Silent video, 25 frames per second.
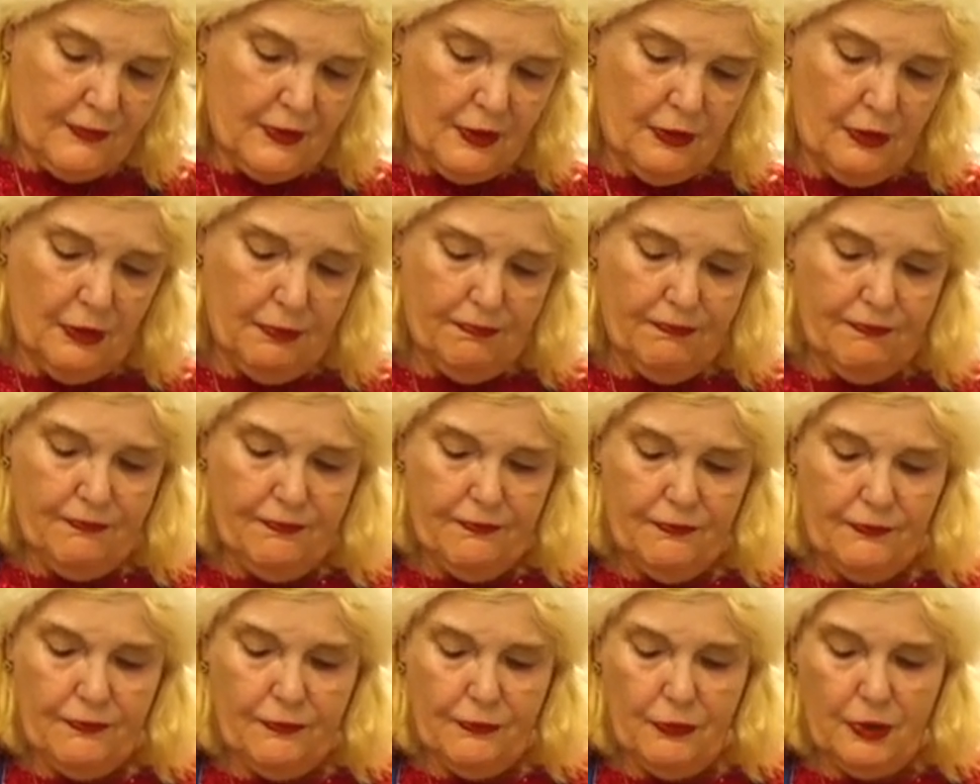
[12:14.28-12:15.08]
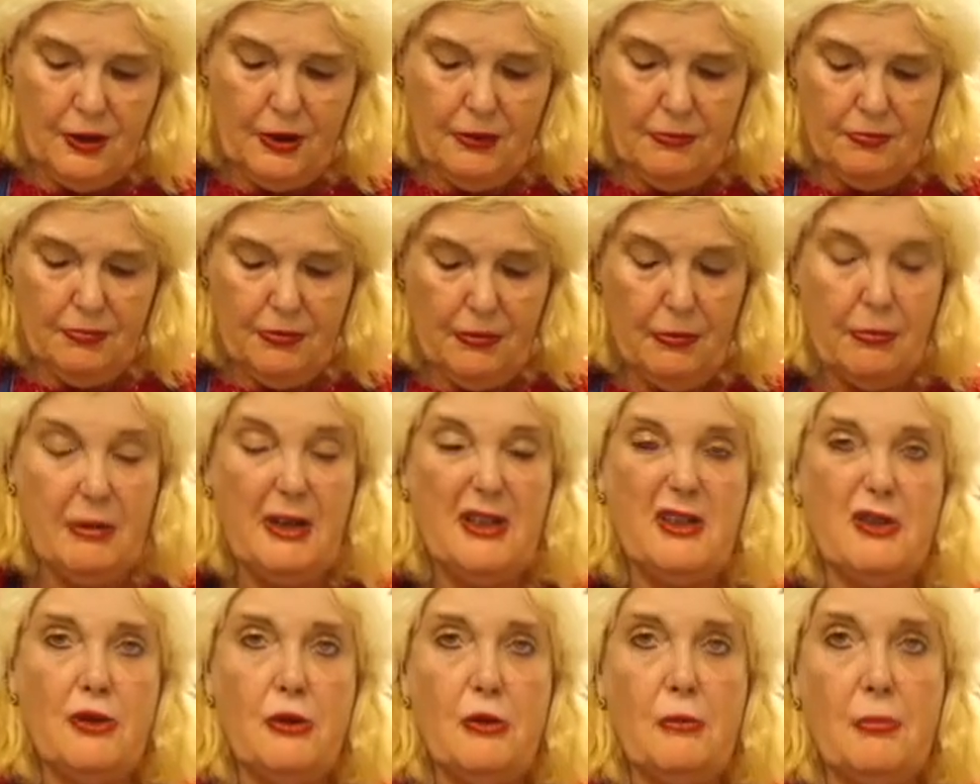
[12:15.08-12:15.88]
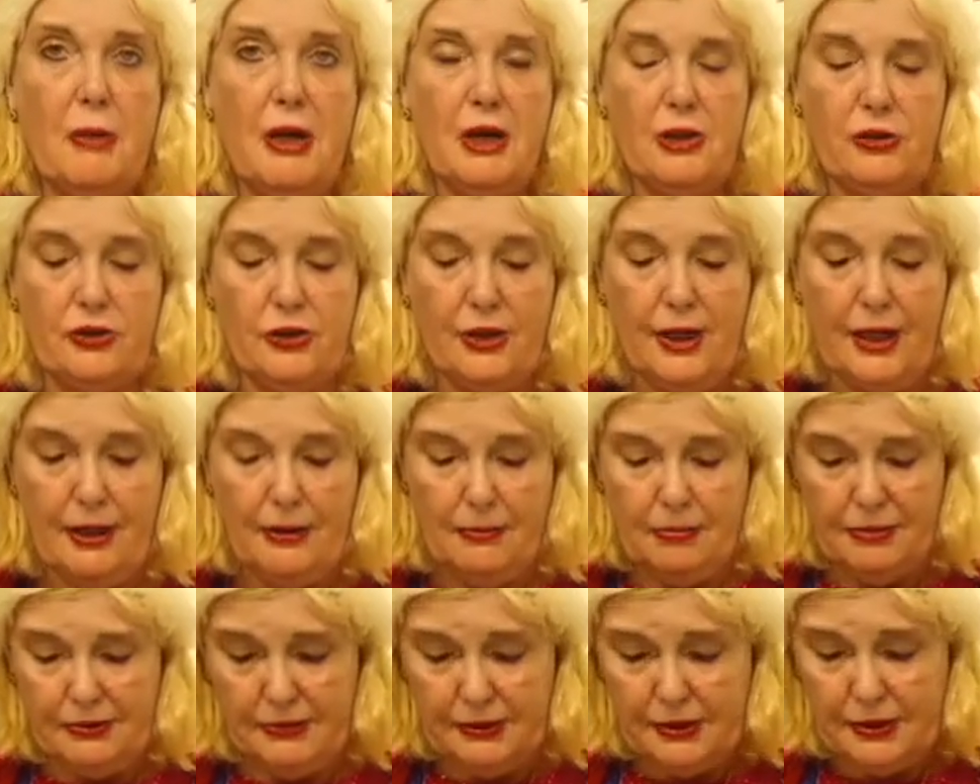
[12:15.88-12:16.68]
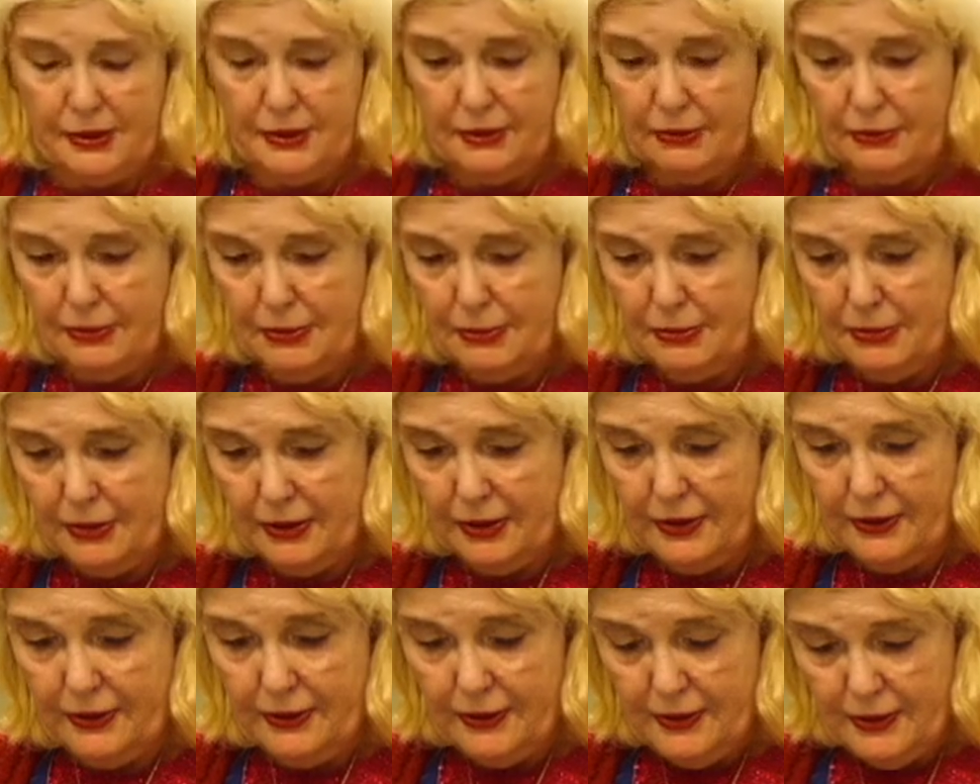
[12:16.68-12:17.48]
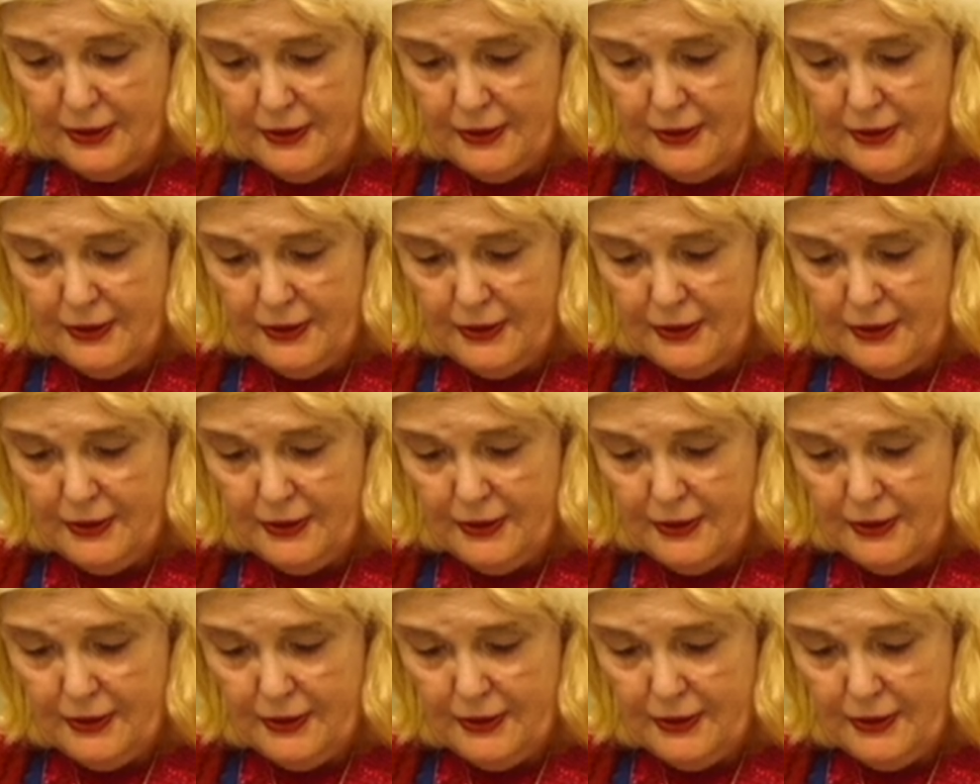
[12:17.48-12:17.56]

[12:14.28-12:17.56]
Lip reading: Well, probably too much now, but still, don't mind.